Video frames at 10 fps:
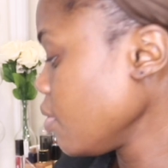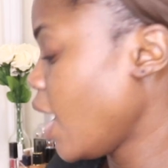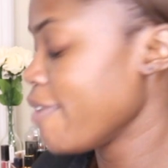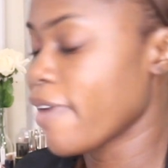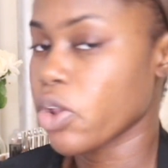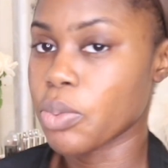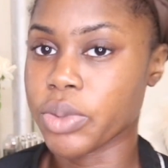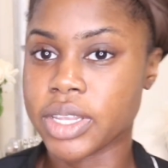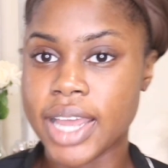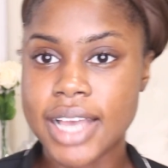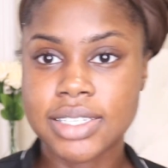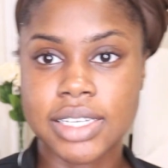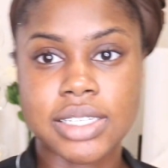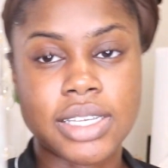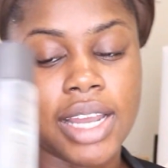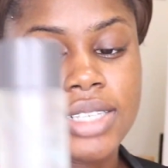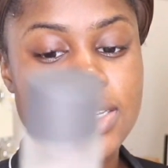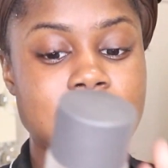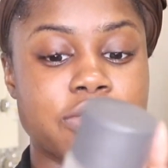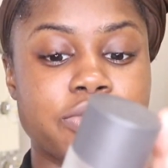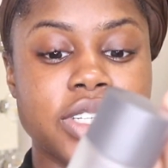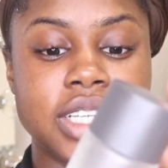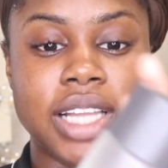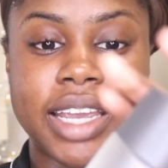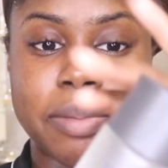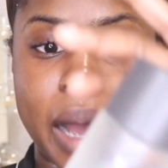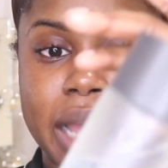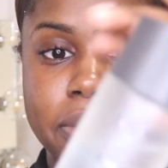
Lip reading: I follow up with an essence. An essence is really, like, in my